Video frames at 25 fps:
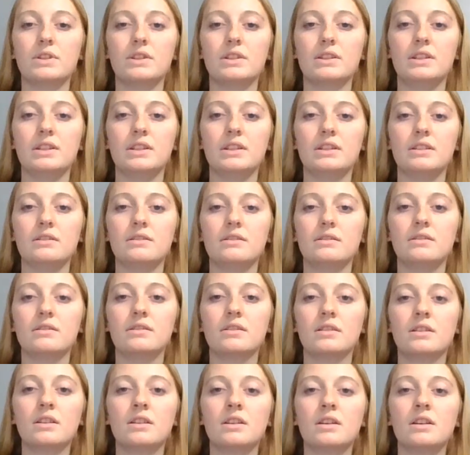when needed.
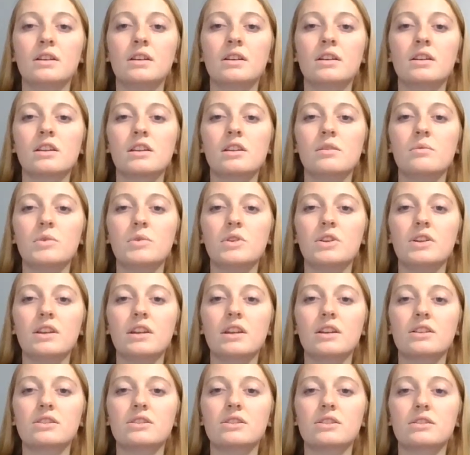
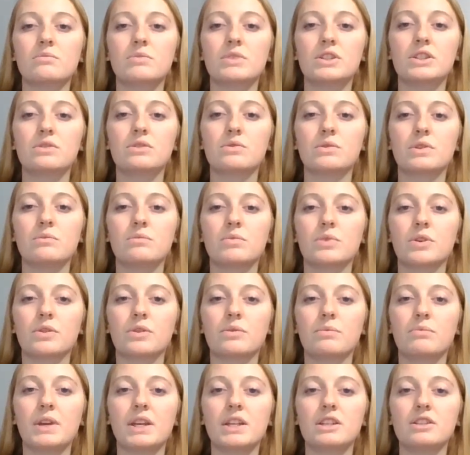Communication between
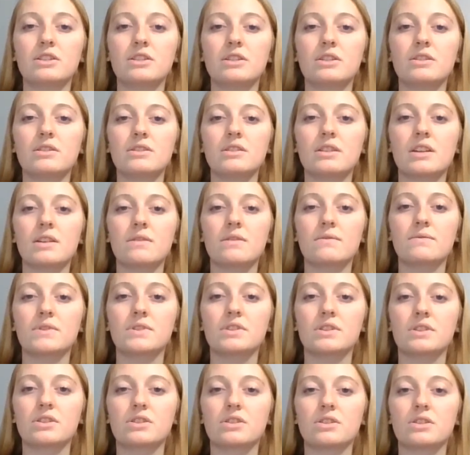both patients and
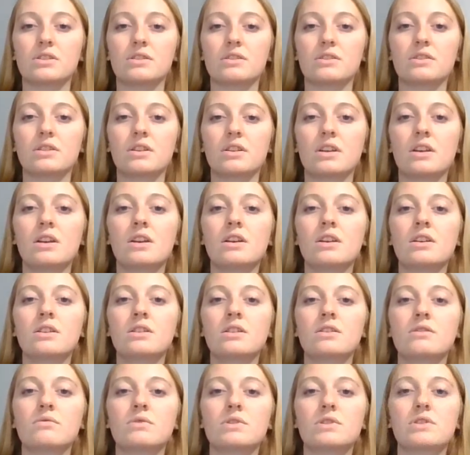physicians
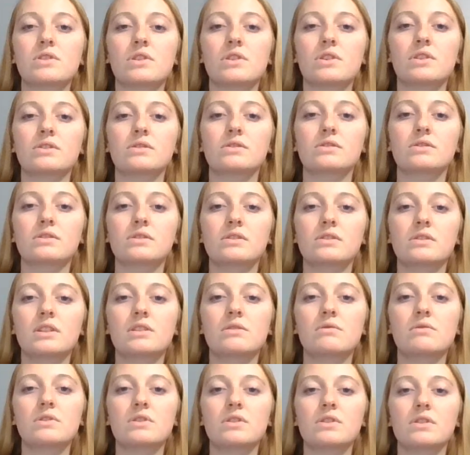
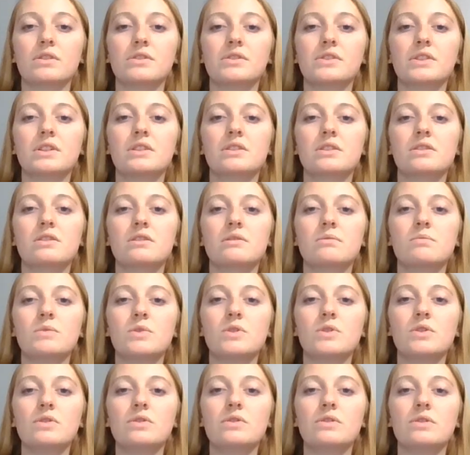can result in a
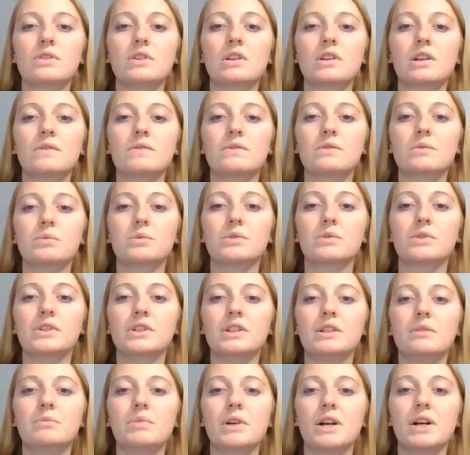smooth, comfortable,
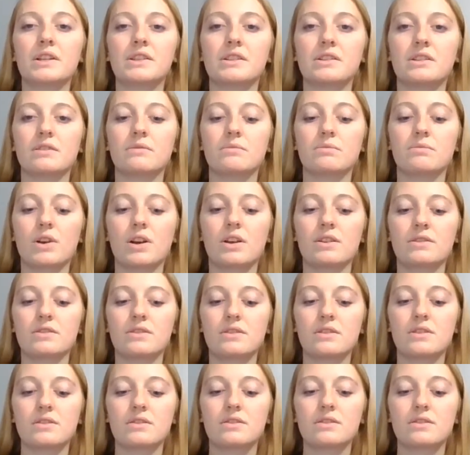and positive
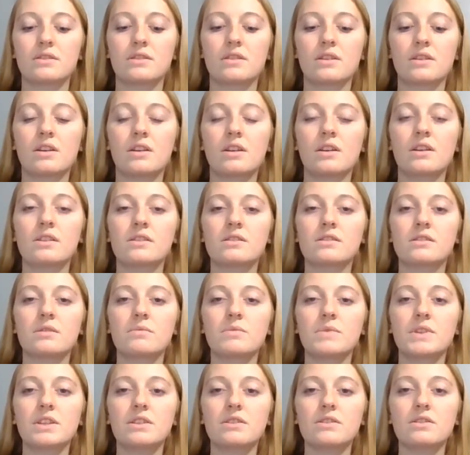process.
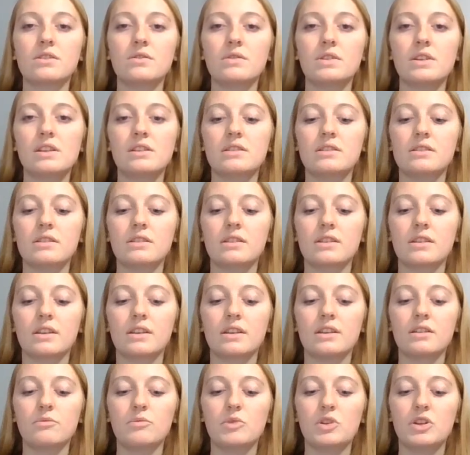Something so easy
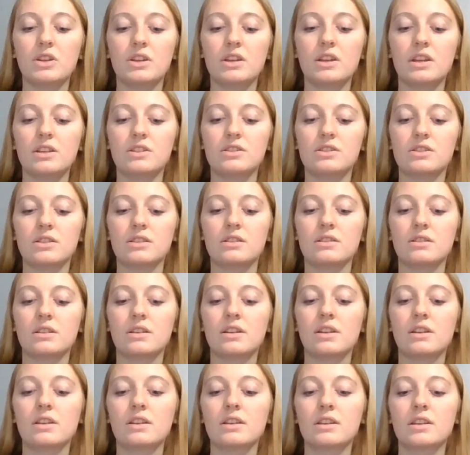like communication
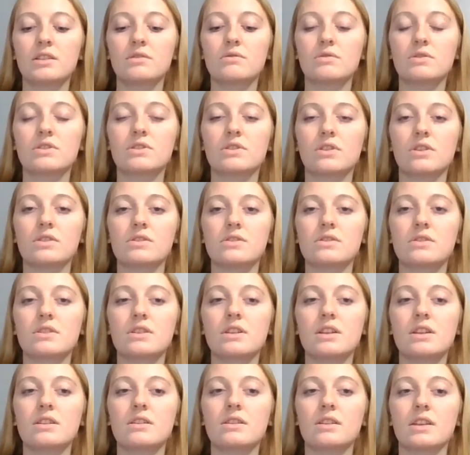can result
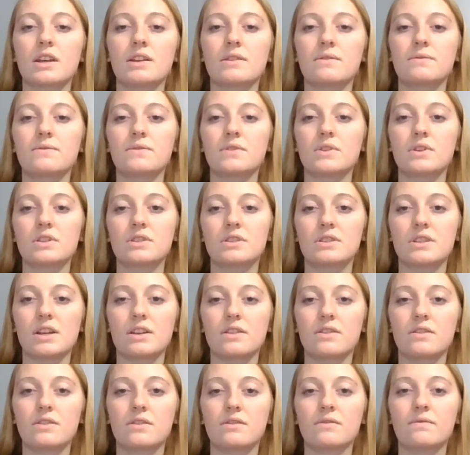in life or
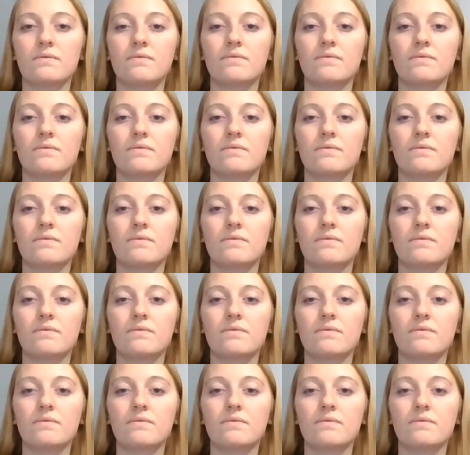death.